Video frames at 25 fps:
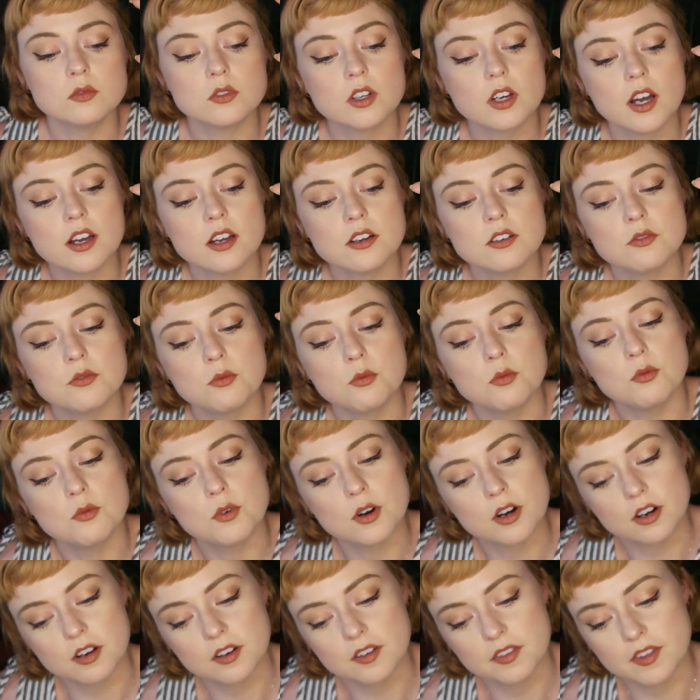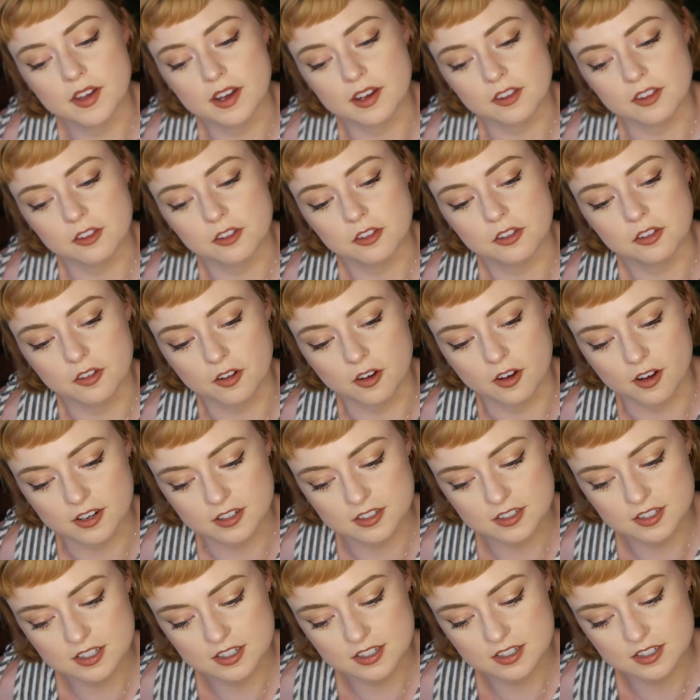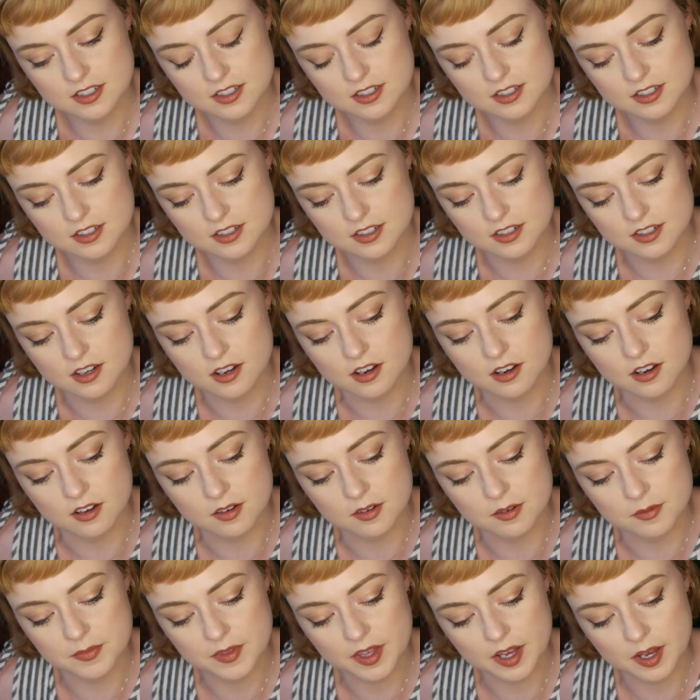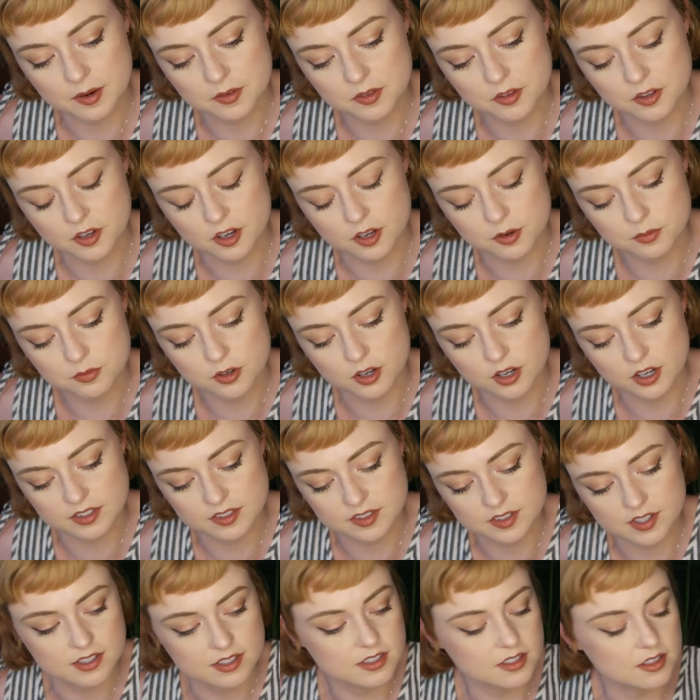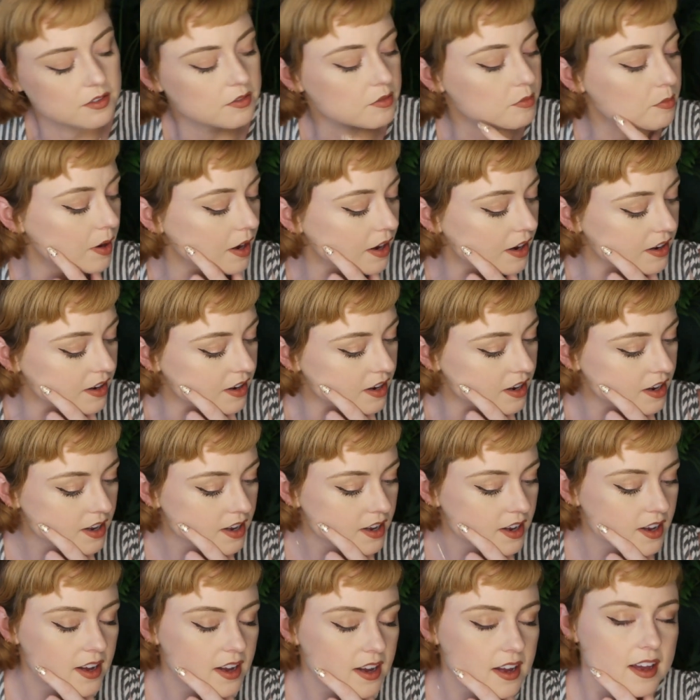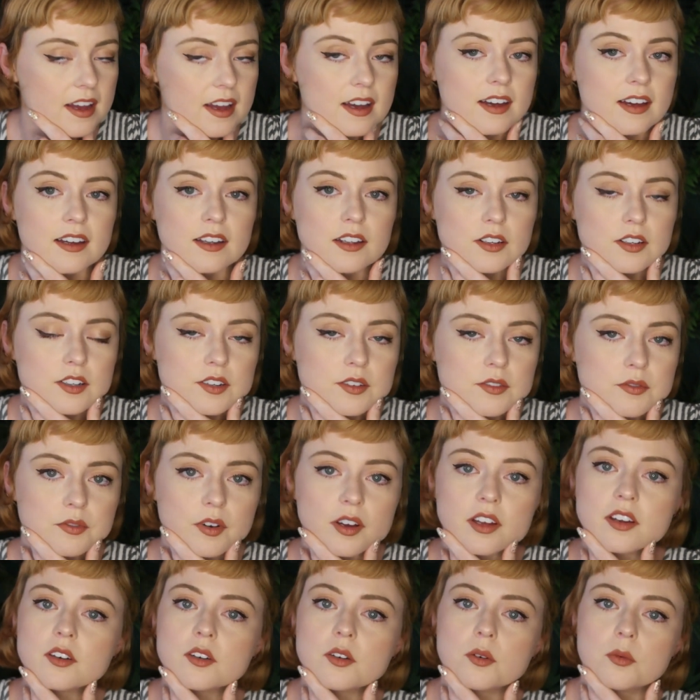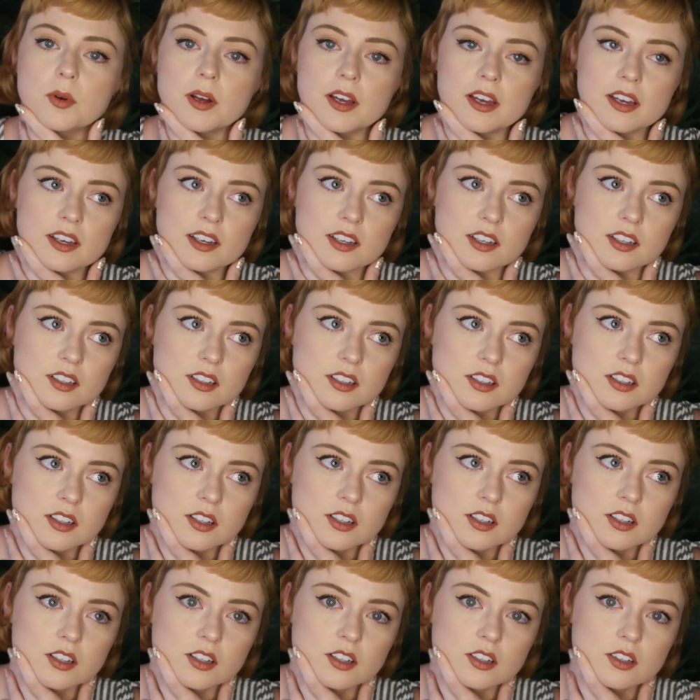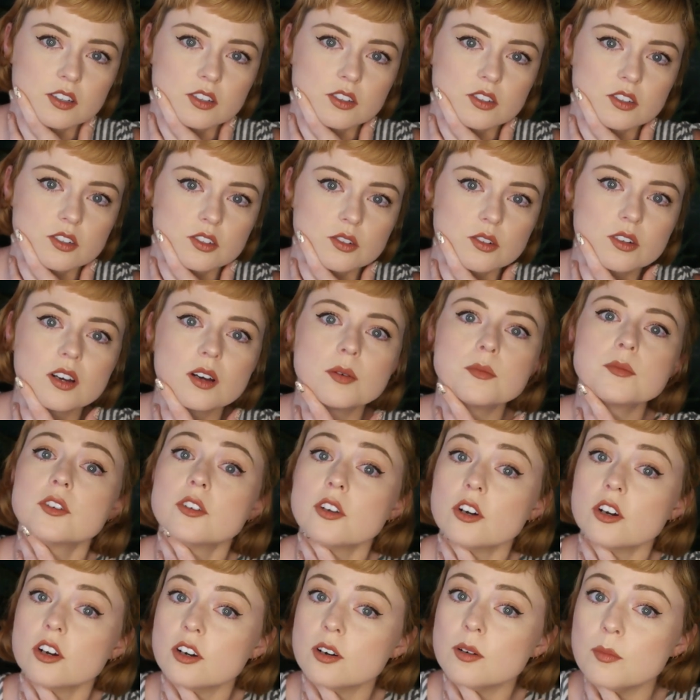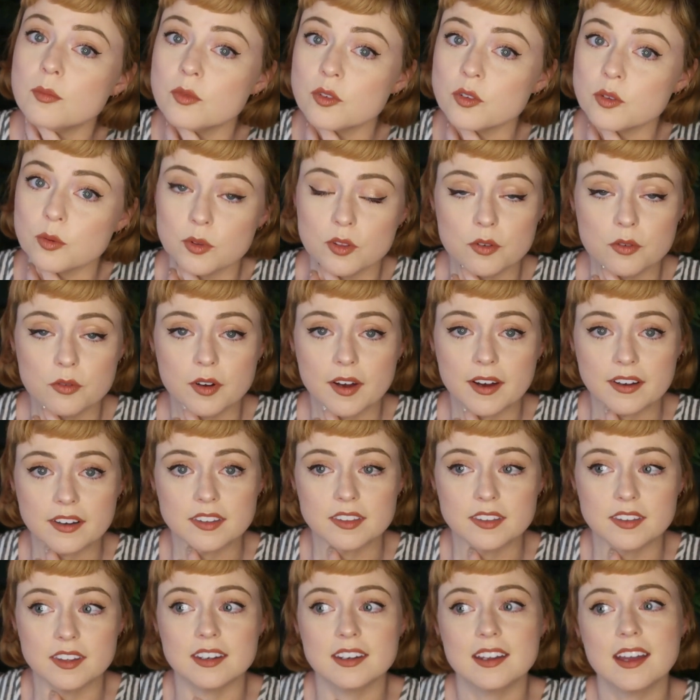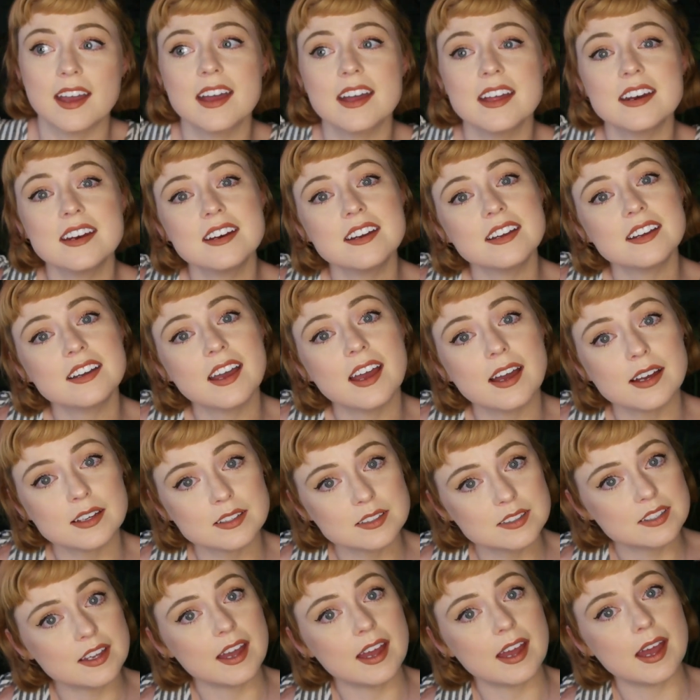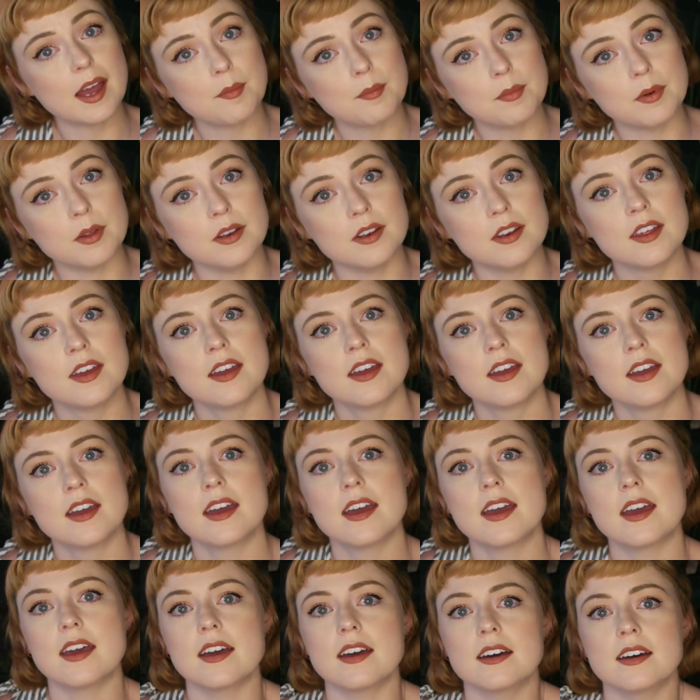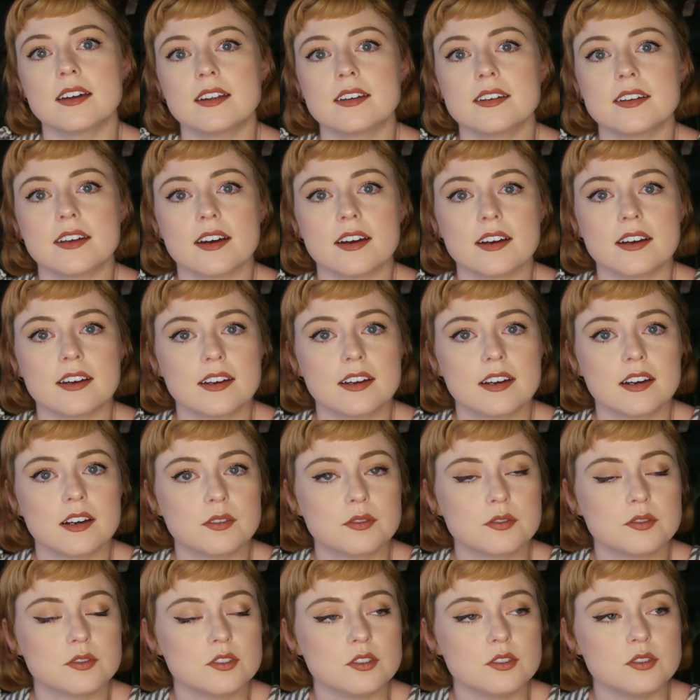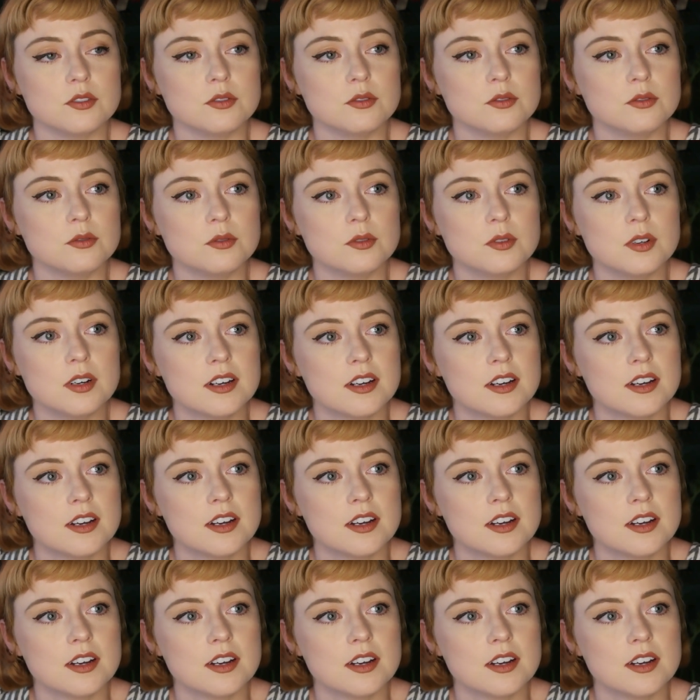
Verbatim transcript: kind of work on that thought, um, that thought process of mine and find a way to come to terms with the fact that editing has to happen and I have to